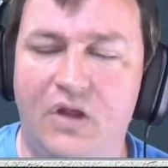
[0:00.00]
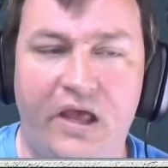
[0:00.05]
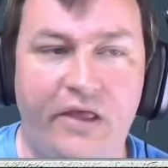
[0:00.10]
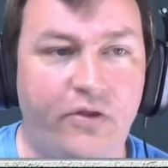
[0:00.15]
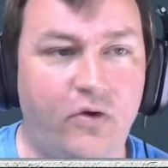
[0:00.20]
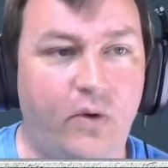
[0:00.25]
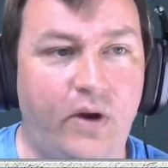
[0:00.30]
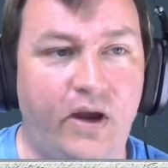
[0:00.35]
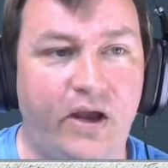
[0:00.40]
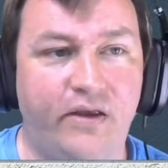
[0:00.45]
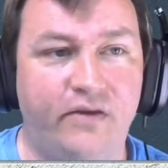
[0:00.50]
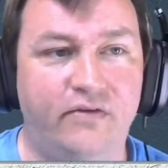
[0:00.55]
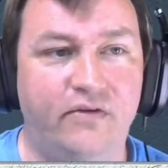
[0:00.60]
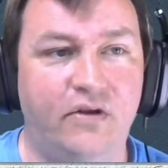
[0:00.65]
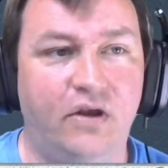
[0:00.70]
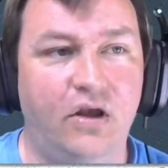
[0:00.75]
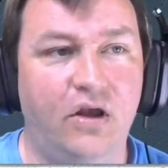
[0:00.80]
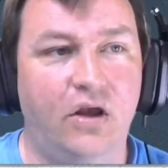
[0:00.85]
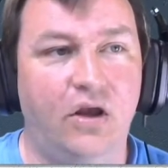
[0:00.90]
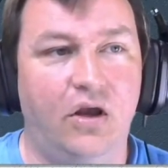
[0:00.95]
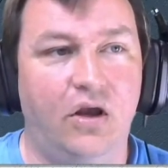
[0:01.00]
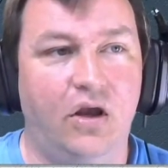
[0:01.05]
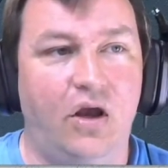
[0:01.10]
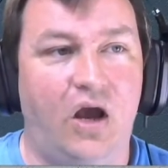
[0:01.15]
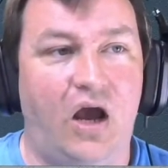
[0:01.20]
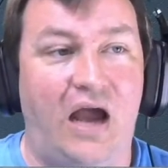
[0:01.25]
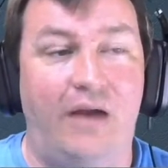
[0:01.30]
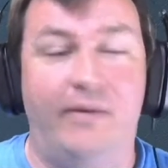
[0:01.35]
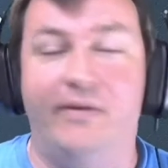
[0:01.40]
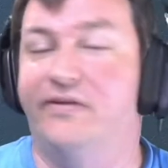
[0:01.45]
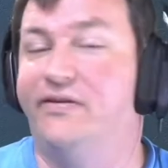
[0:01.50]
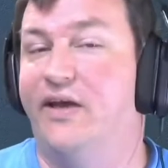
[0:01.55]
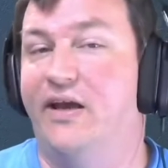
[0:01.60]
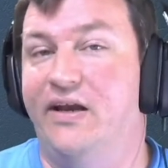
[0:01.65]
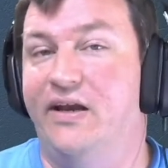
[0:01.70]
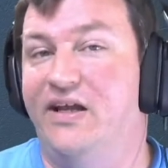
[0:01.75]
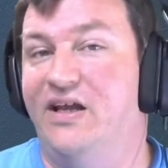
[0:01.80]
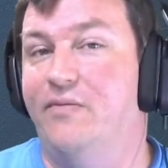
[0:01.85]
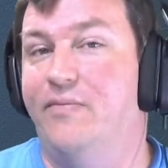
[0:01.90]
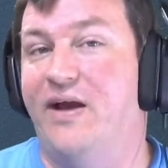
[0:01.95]
Otherwise, I'm
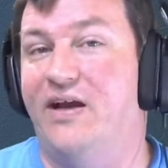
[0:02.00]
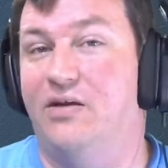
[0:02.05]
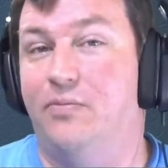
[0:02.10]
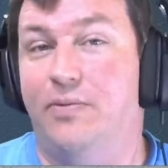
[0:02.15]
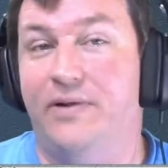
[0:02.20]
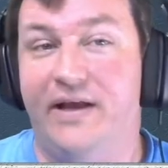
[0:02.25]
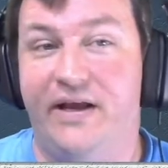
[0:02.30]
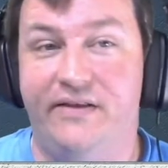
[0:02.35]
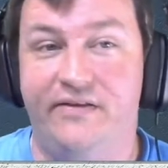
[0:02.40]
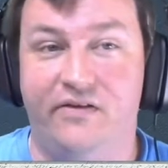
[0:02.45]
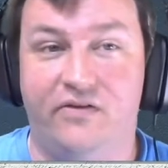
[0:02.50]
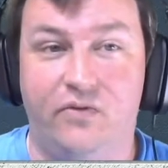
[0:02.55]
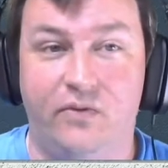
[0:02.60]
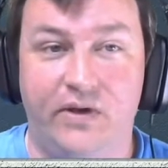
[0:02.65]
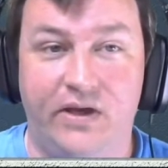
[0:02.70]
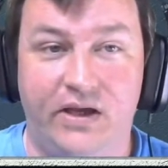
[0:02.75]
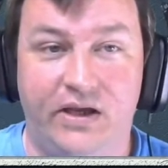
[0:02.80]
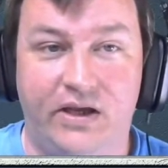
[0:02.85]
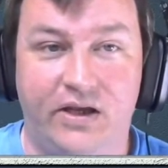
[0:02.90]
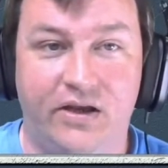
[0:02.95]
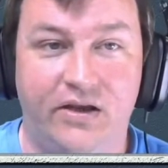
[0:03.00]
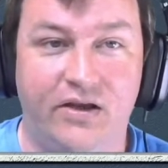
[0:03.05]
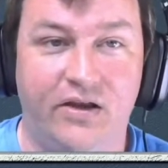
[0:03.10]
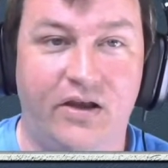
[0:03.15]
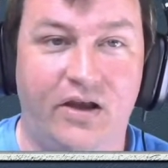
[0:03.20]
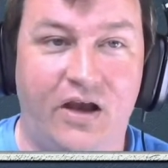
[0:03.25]
excited to get back to playing this week.